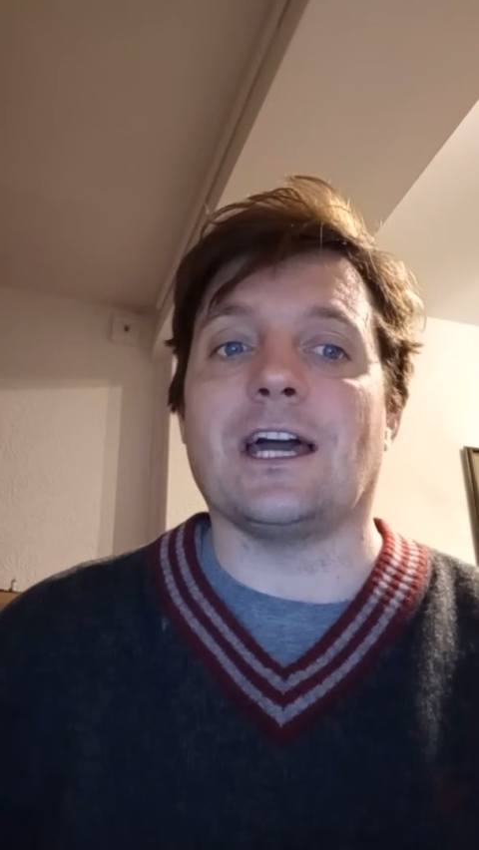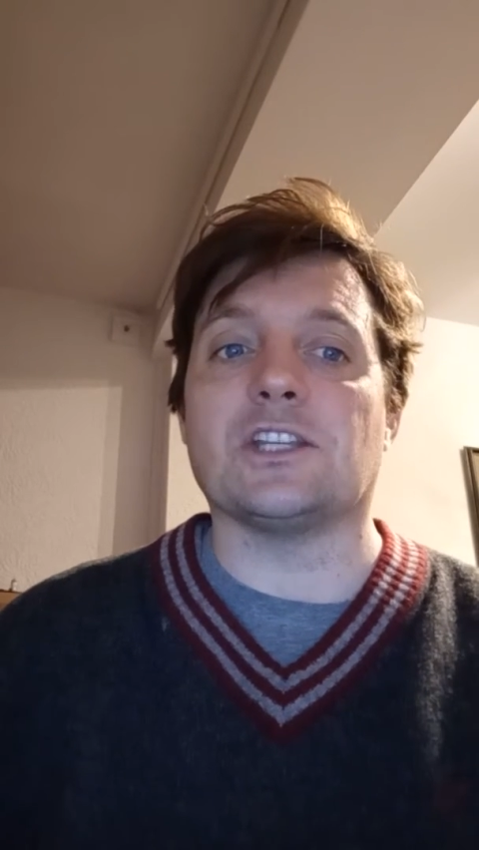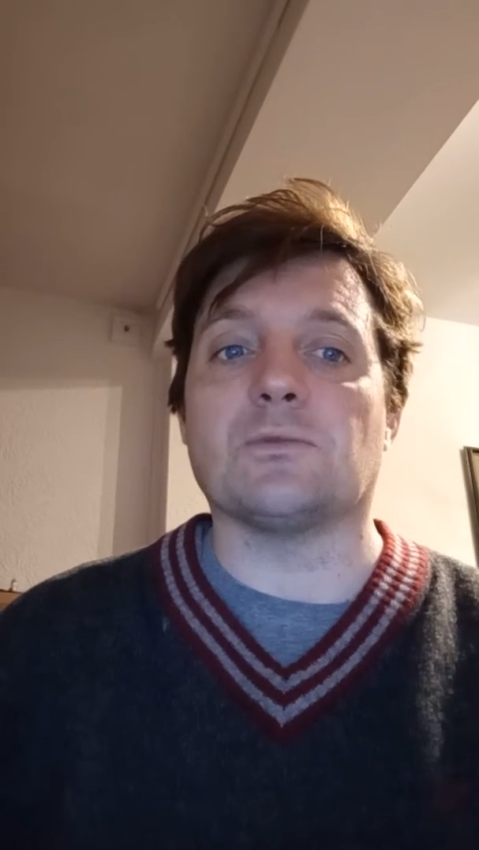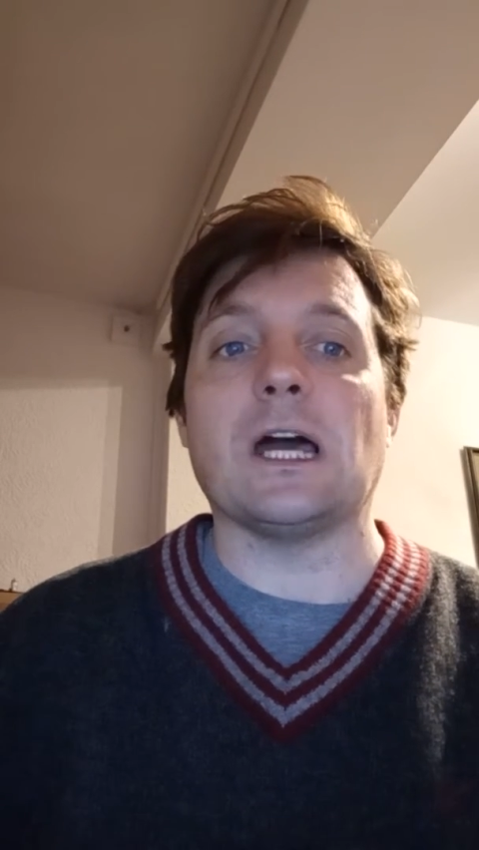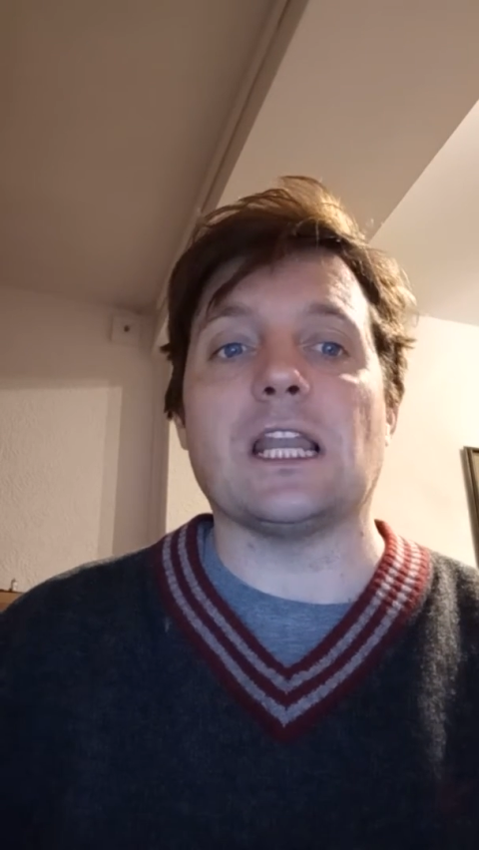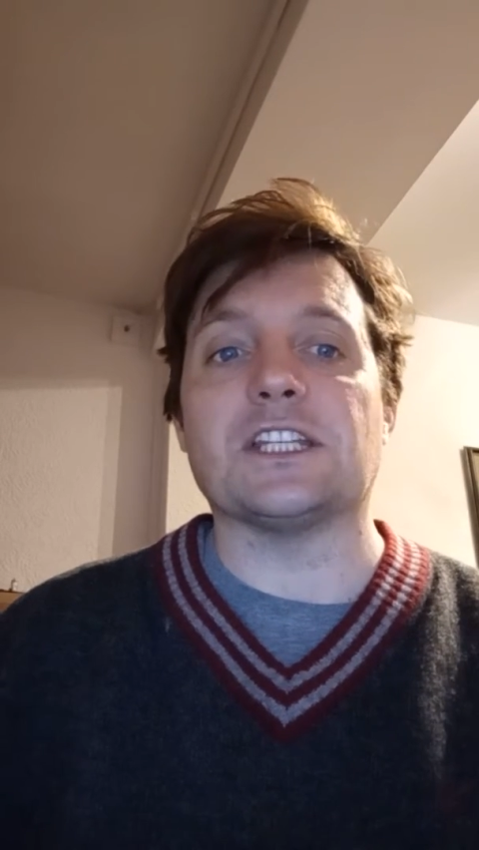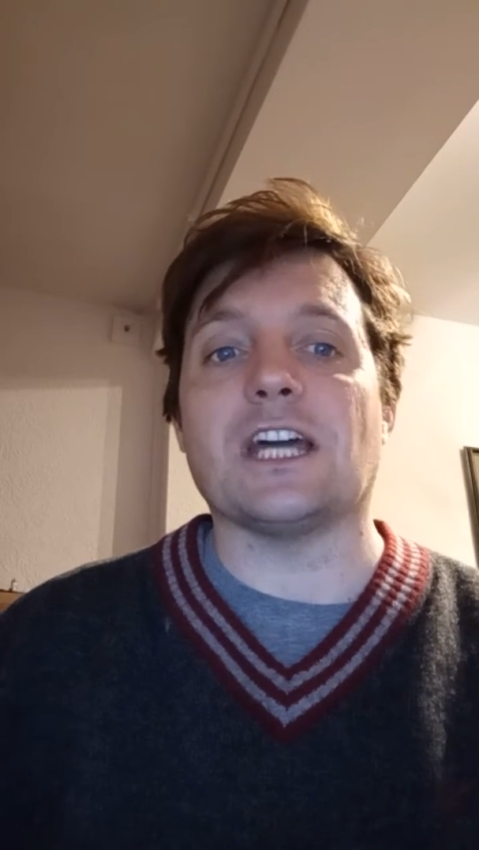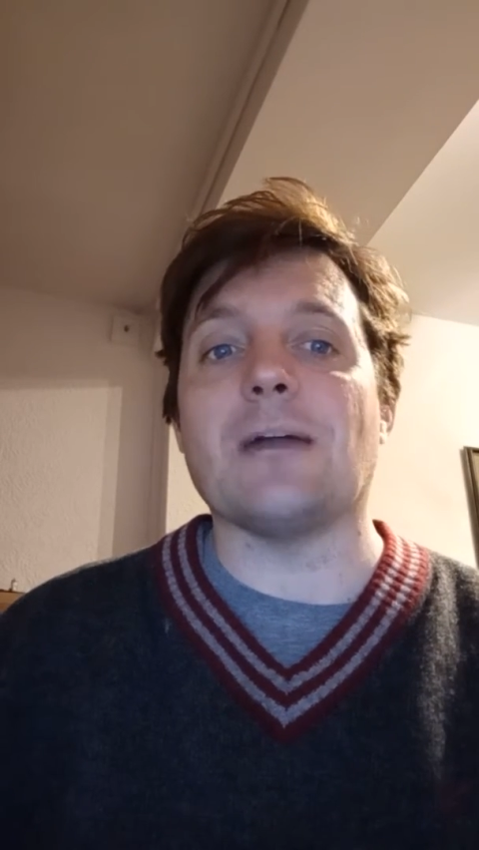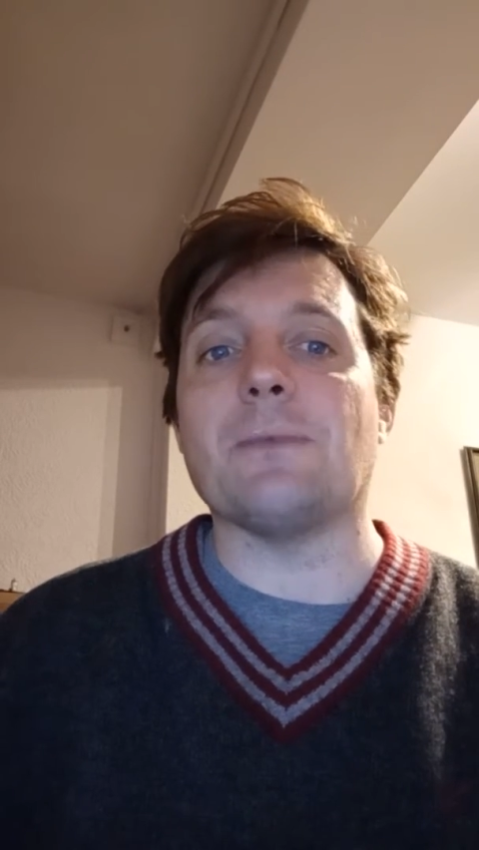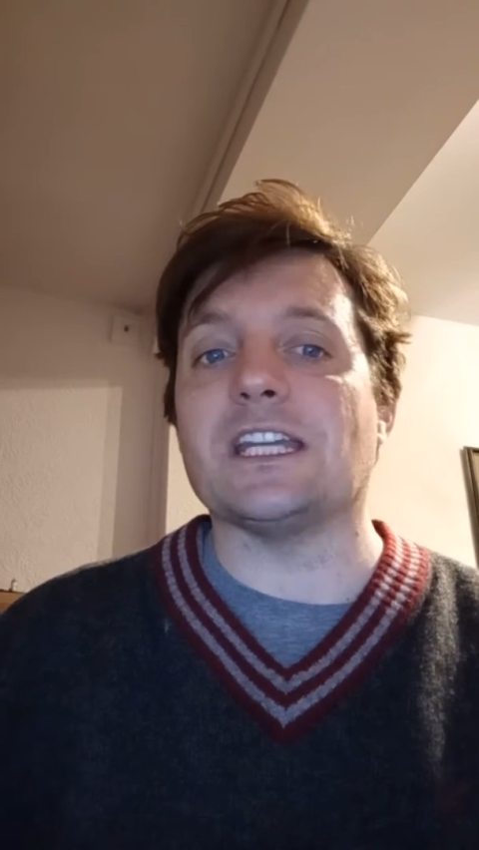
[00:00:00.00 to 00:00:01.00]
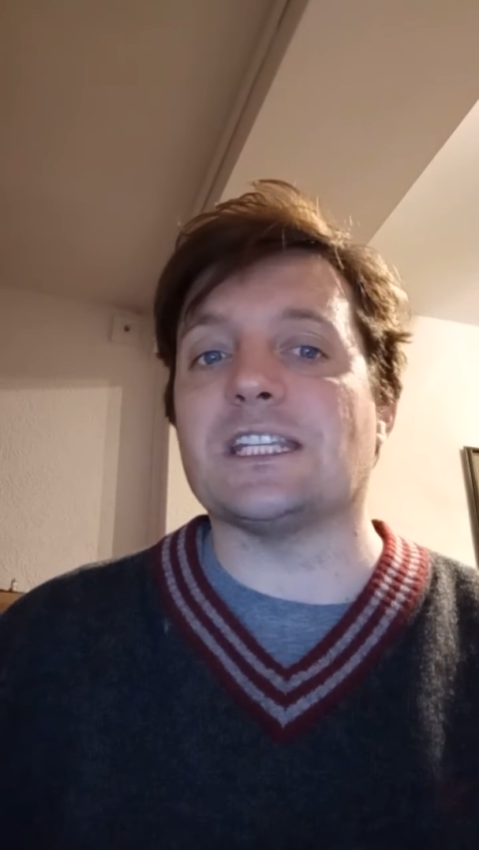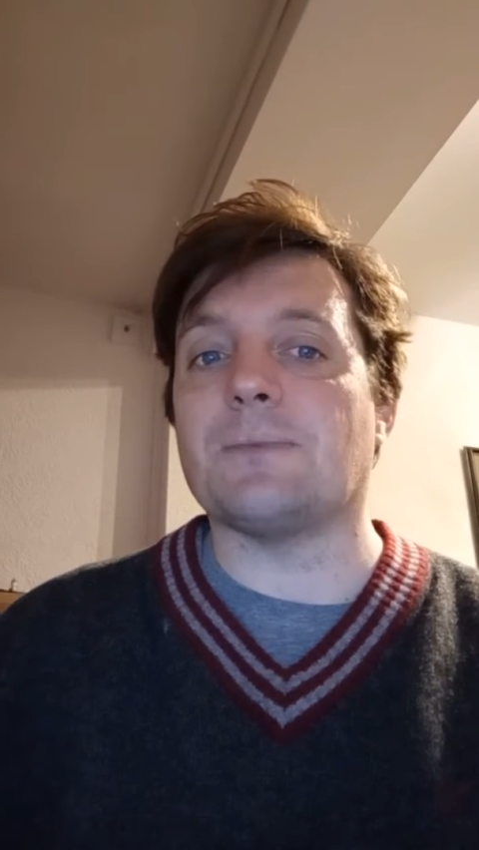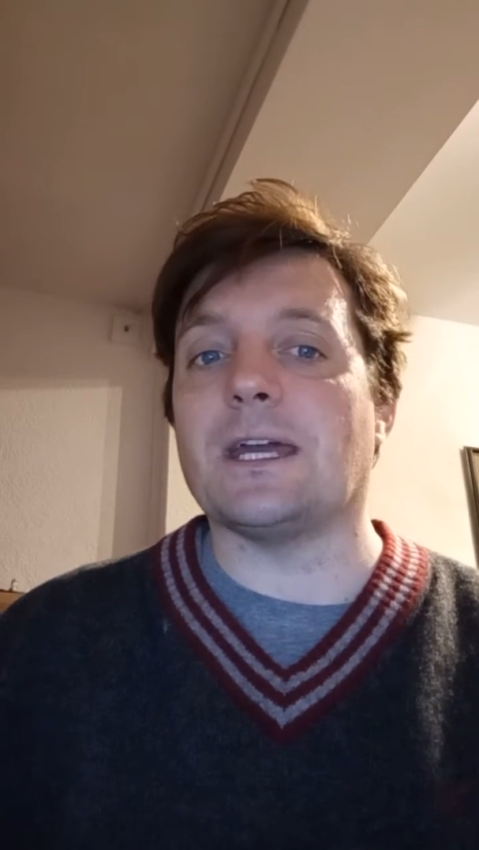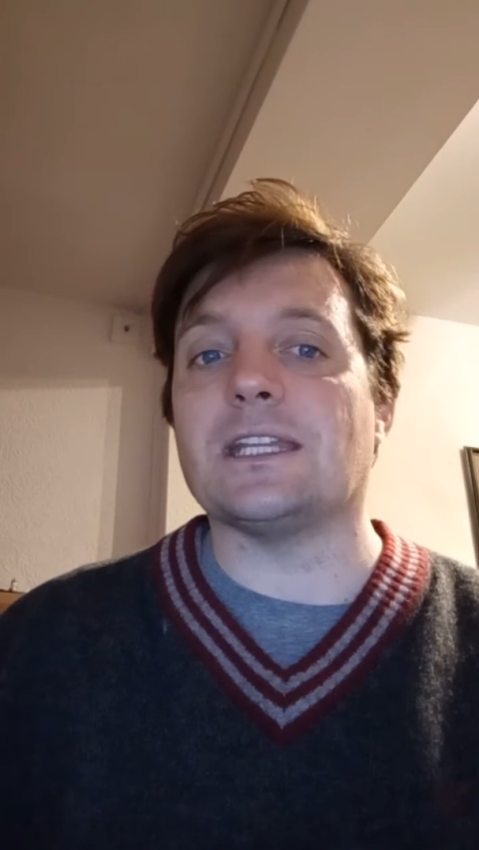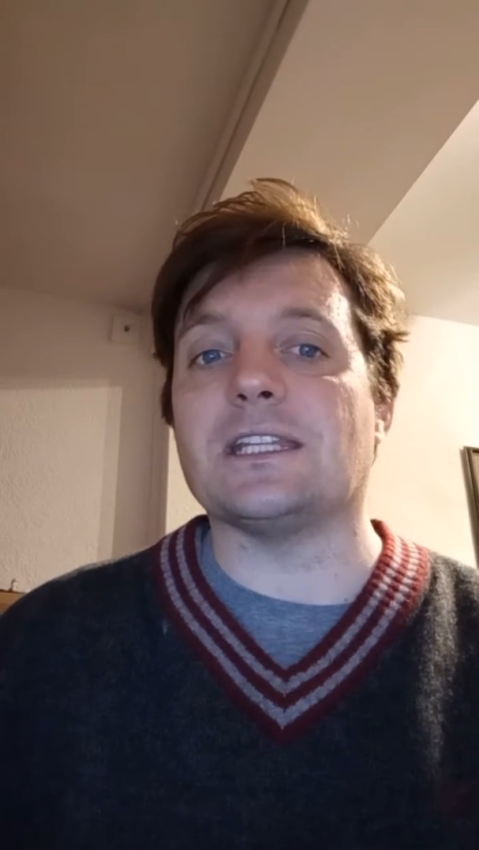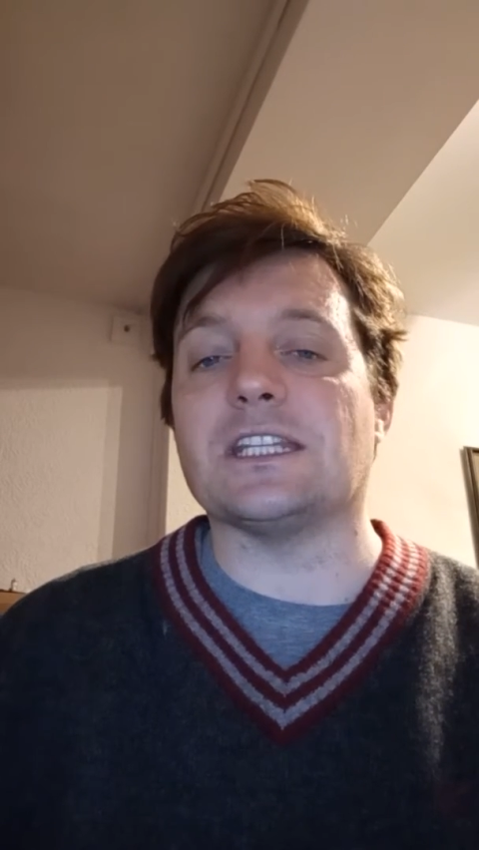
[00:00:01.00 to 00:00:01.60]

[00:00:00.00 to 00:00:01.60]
as well as I may spend